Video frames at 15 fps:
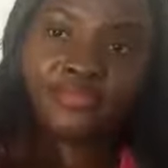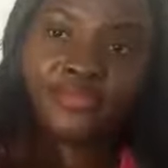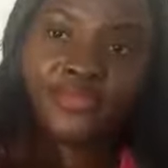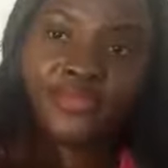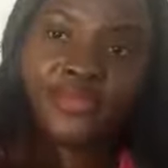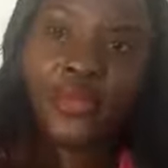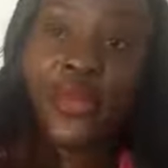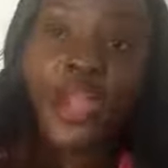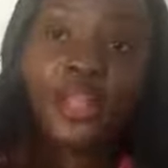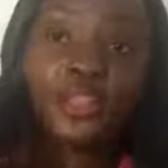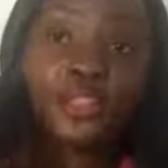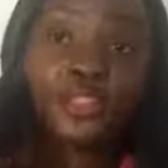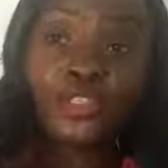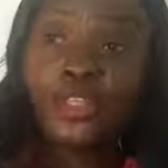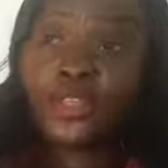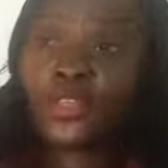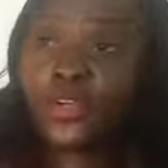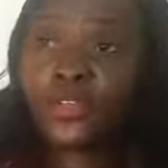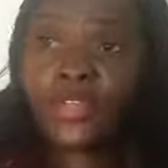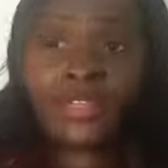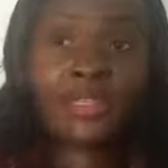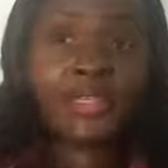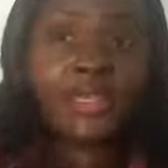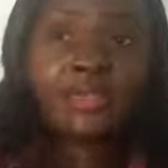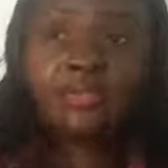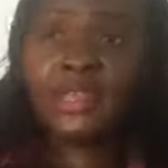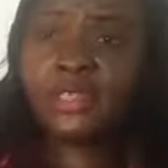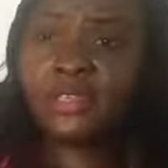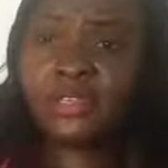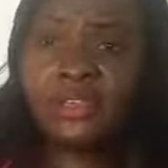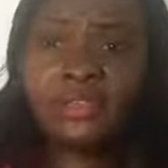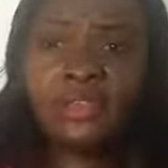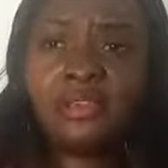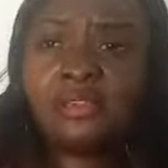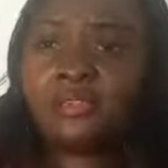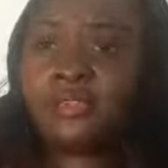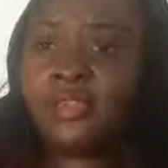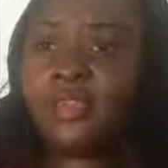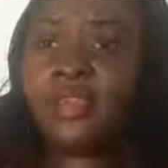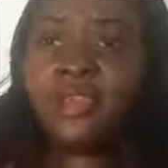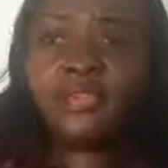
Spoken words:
So while you're doing all the CBTs, the